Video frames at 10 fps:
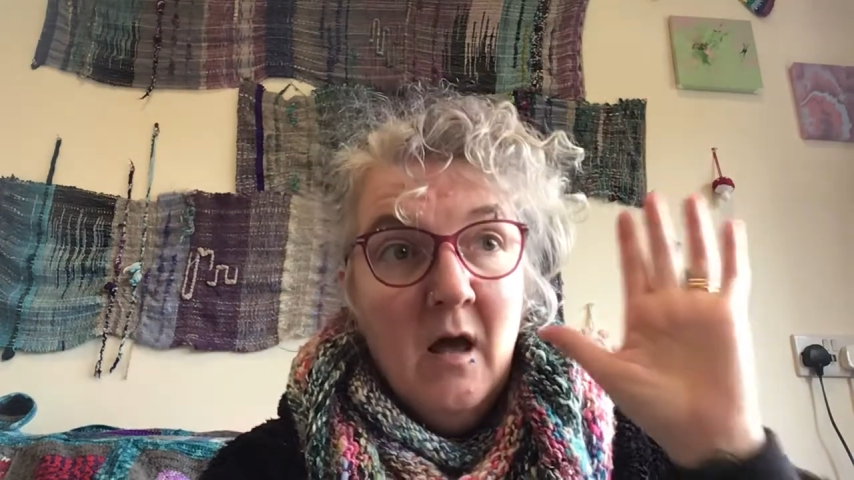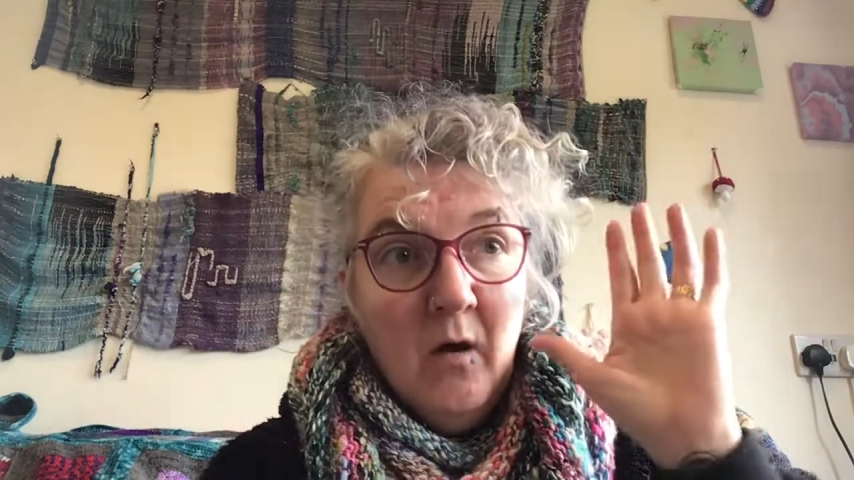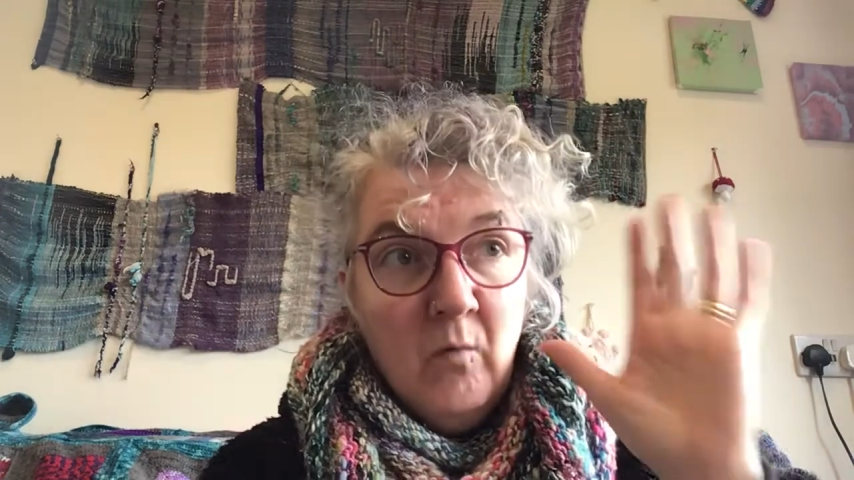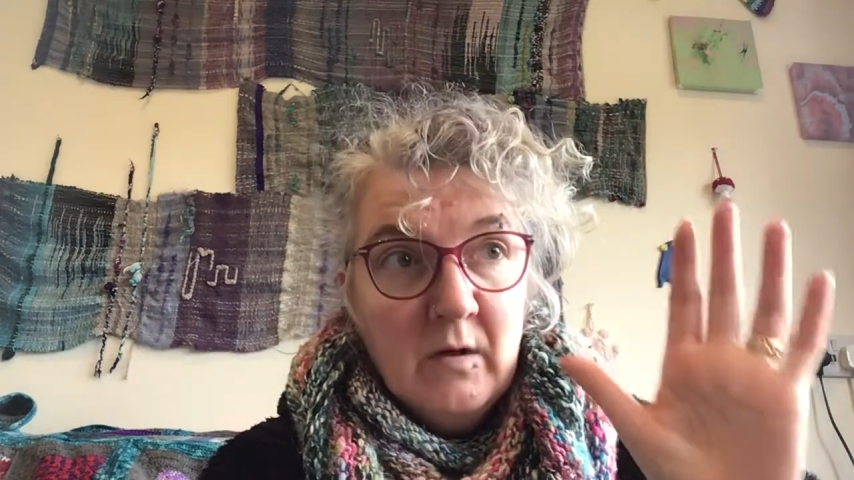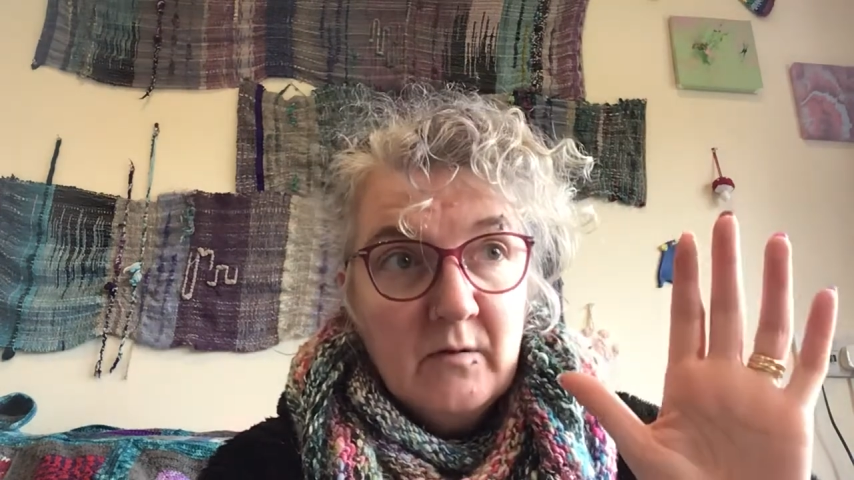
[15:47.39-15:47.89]

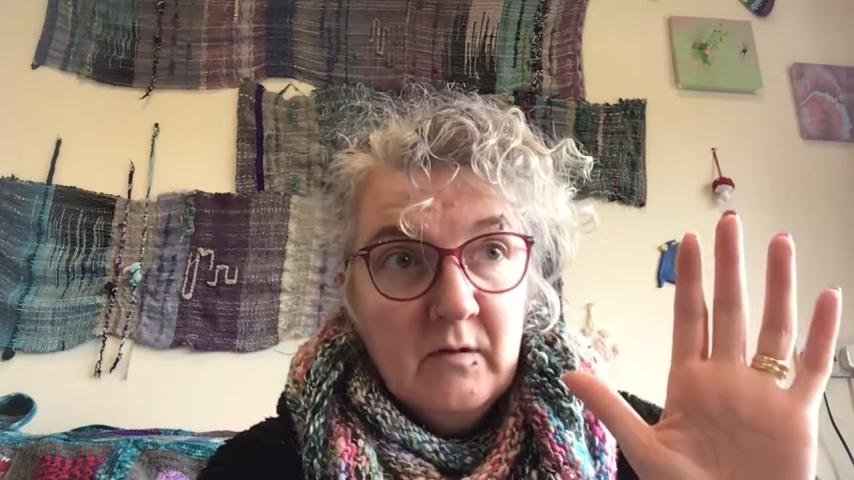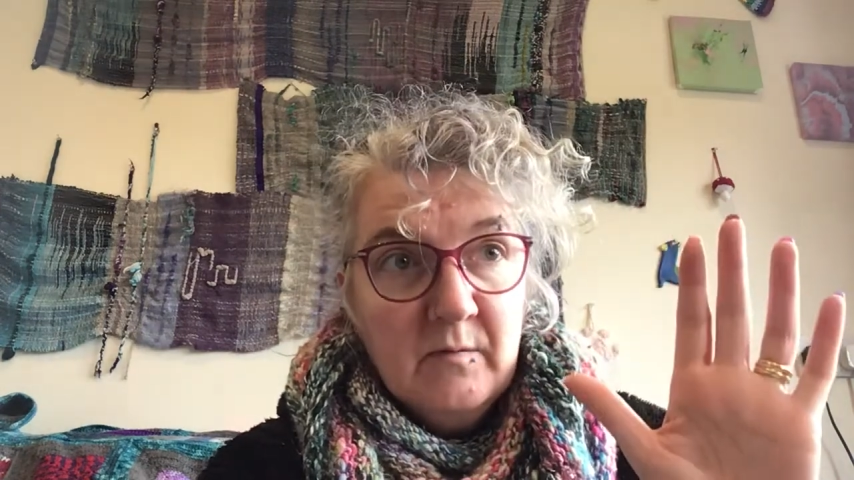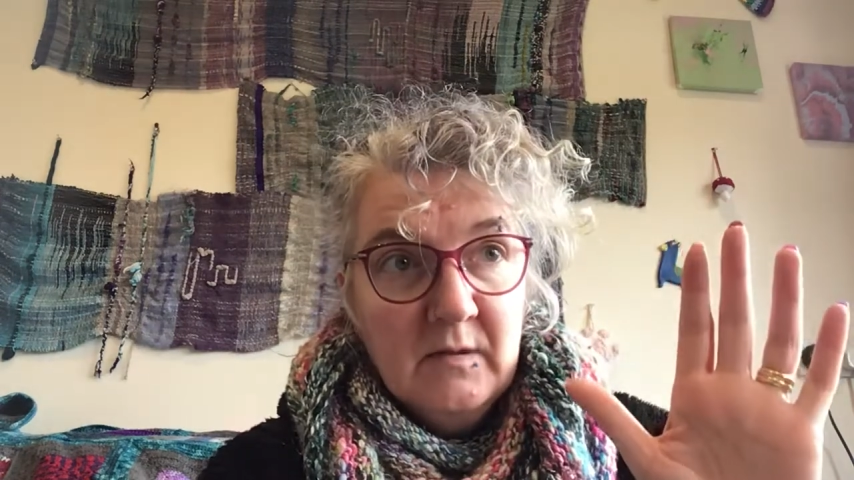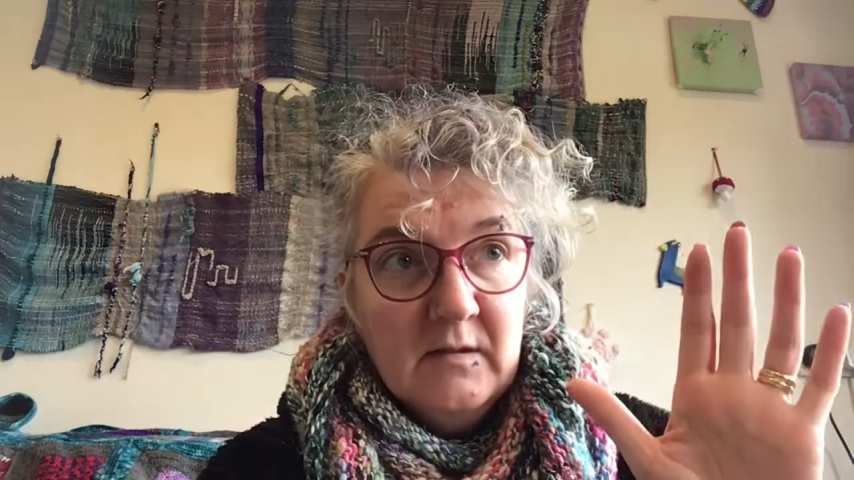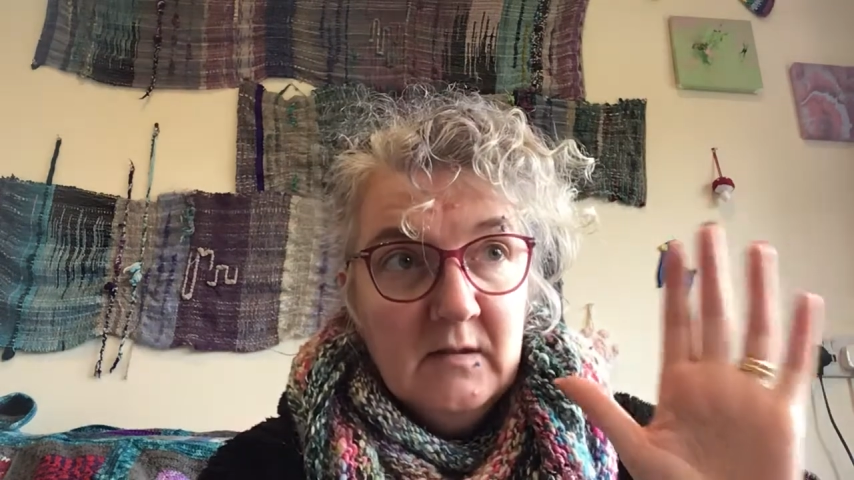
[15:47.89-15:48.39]
Once
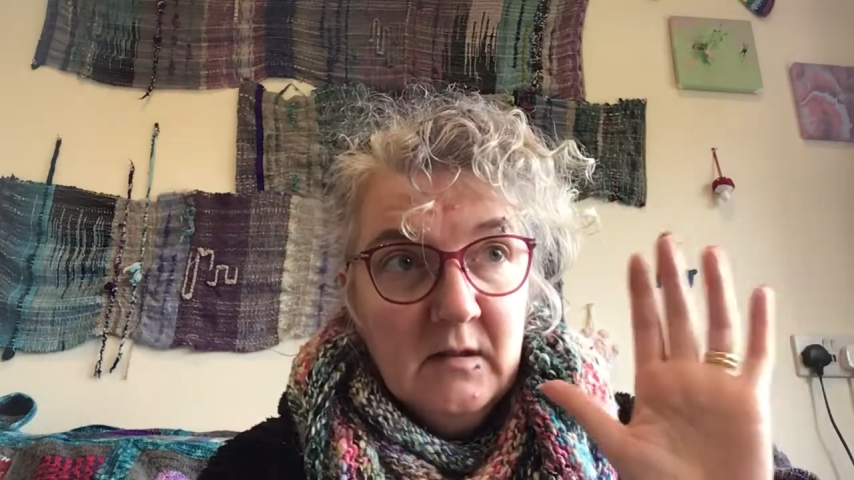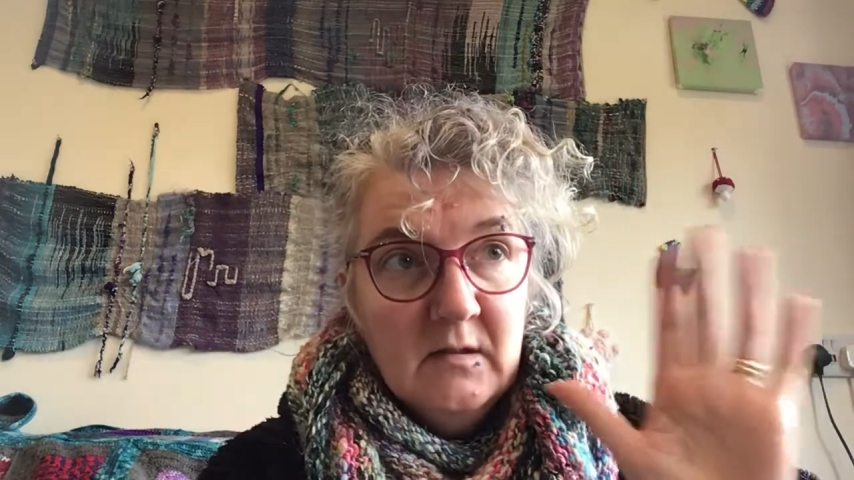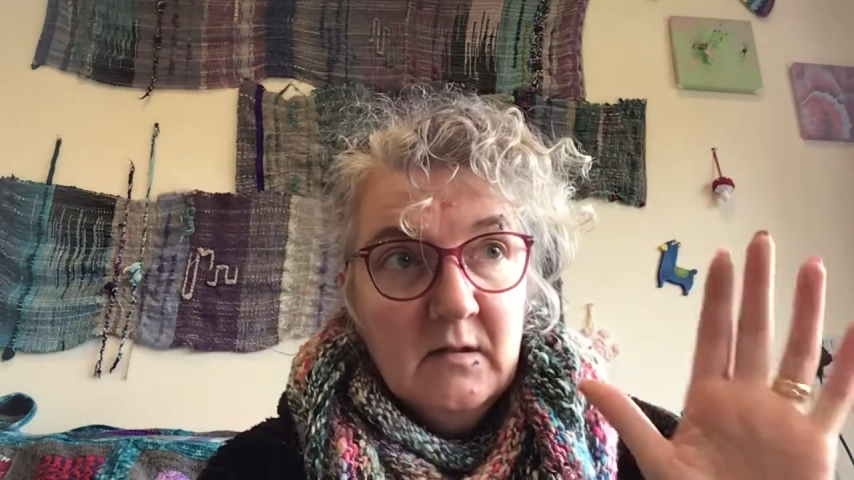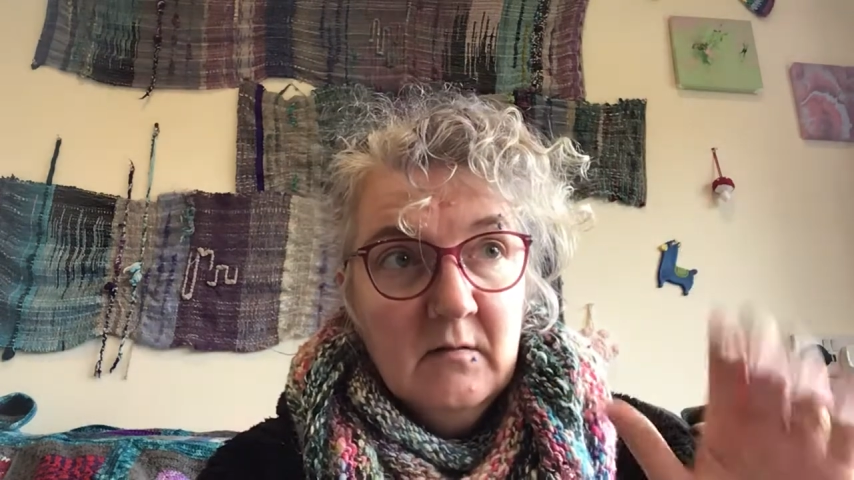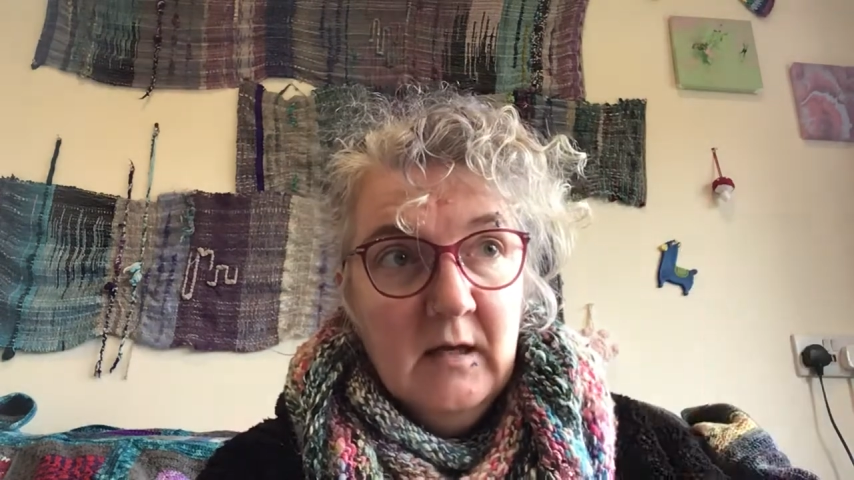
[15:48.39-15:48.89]
Christmas
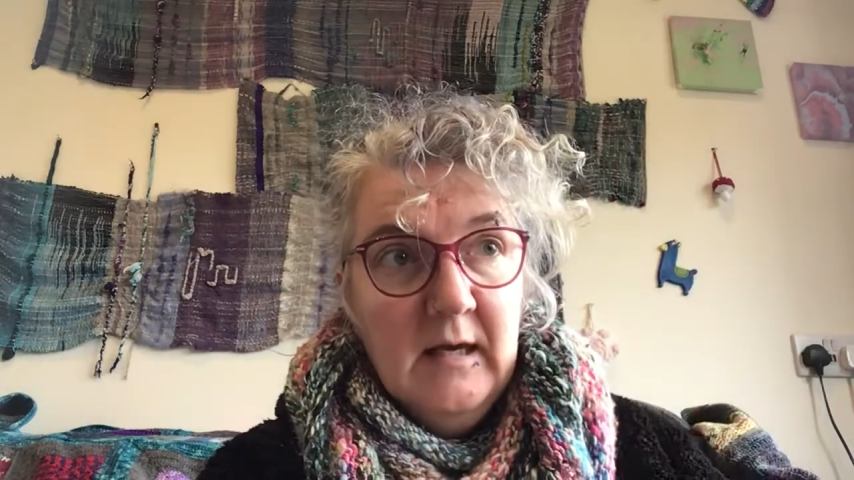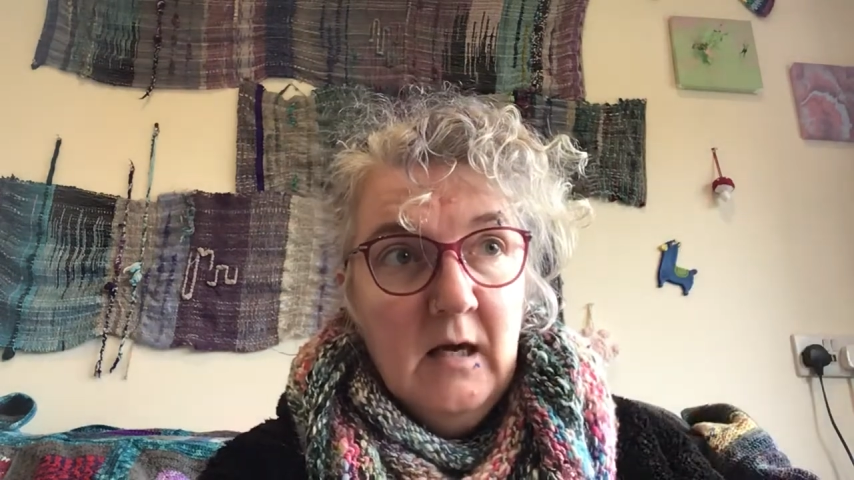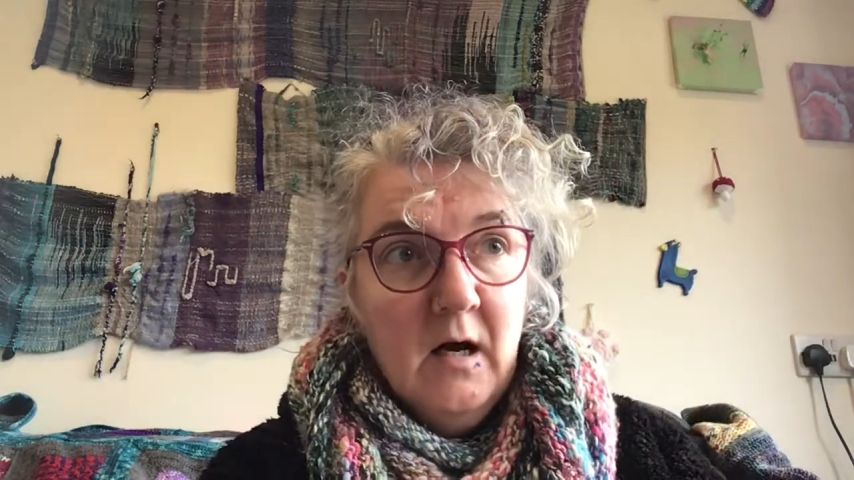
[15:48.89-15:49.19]
is here,